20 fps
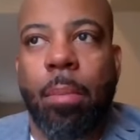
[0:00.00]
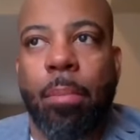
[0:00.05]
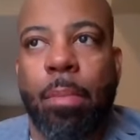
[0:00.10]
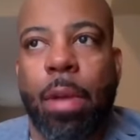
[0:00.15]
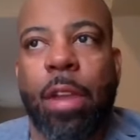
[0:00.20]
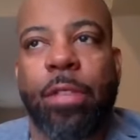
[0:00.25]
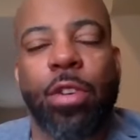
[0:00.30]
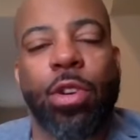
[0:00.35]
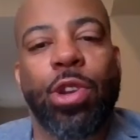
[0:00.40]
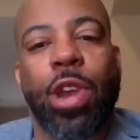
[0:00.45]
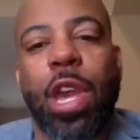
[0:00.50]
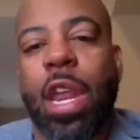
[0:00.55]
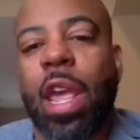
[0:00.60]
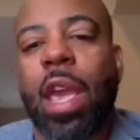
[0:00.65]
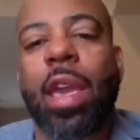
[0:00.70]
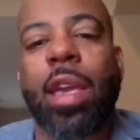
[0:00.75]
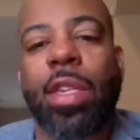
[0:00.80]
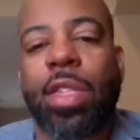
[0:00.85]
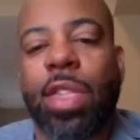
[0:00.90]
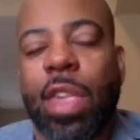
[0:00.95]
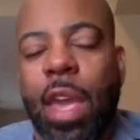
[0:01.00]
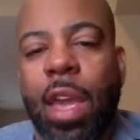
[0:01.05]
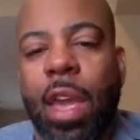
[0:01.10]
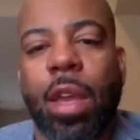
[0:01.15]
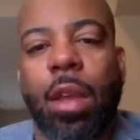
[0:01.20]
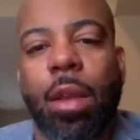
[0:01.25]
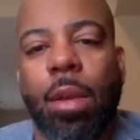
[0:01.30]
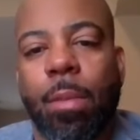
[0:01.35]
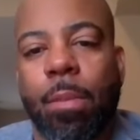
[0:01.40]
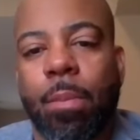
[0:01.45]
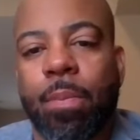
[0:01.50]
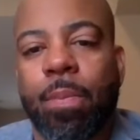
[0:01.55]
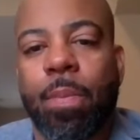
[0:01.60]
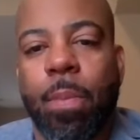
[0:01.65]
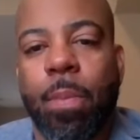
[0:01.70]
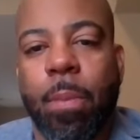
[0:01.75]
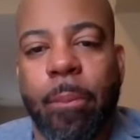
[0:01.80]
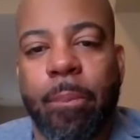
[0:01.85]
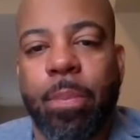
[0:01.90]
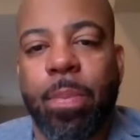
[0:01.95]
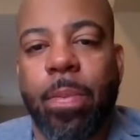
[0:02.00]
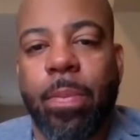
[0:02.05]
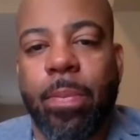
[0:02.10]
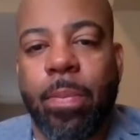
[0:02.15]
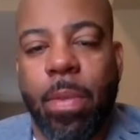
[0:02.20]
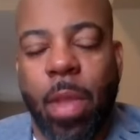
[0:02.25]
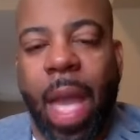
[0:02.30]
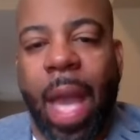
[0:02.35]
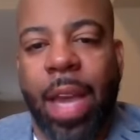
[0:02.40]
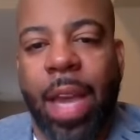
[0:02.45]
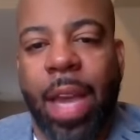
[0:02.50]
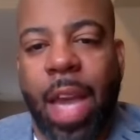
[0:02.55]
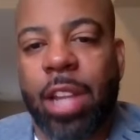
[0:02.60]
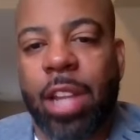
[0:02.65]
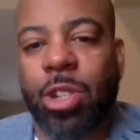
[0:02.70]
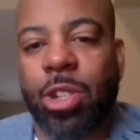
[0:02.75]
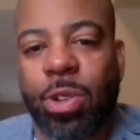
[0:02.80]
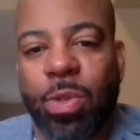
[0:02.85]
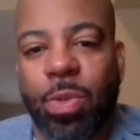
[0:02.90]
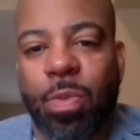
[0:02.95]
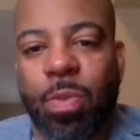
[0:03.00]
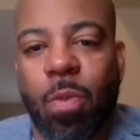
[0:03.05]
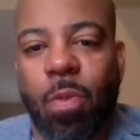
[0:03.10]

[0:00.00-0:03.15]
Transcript: But if you need anything, I got you."